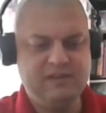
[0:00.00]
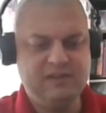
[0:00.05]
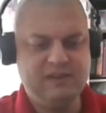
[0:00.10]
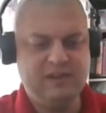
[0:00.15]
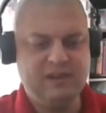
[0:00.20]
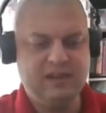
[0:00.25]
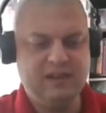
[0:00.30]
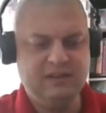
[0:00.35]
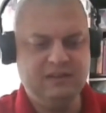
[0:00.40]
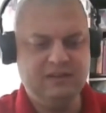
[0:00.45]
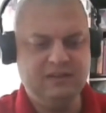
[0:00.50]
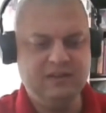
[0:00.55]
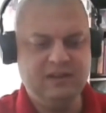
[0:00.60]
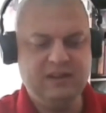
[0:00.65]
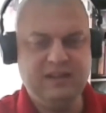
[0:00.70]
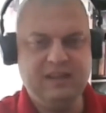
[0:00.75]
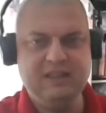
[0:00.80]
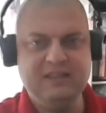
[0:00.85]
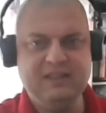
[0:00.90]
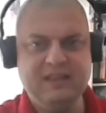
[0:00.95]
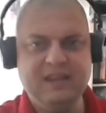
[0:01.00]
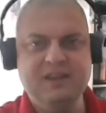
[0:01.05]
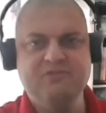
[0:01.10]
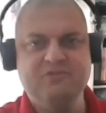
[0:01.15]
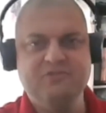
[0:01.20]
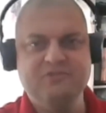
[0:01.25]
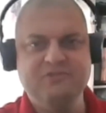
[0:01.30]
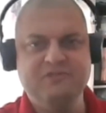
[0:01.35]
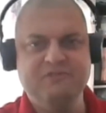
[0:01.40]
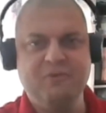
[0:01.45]
In the
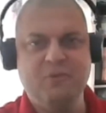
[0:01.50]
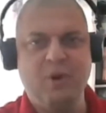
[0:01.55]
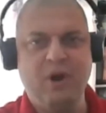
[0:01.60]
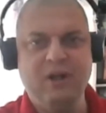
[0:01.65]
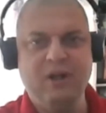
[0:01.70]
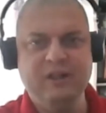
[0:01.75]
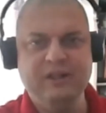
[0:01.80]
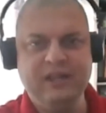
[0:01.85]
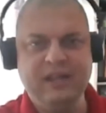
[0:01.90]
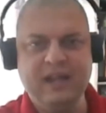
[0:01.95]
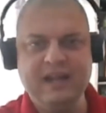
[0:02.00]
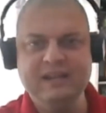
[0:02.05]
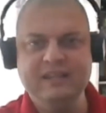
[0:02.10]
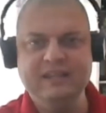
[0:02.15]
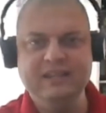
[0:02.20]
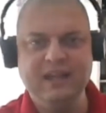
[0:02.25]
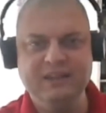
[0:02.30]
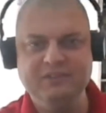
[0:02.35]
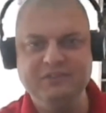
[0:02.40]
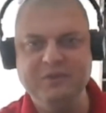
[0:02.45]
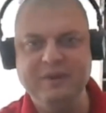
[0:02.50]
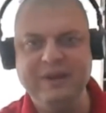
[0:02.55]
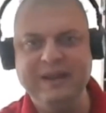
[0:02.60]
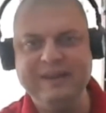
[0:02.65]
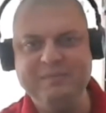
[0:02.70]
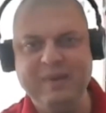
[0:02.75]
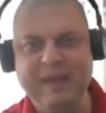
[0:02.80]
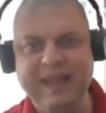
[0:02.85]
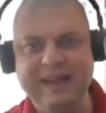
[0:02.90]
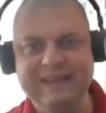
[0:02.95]
interest of quality, I did not do
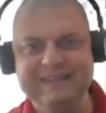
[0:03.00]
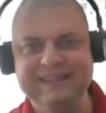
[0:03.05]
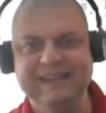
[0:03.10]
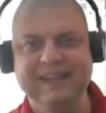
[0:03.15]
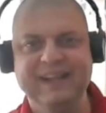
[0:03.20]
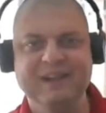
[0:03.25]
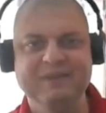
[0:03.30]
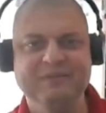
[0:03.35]
any painting.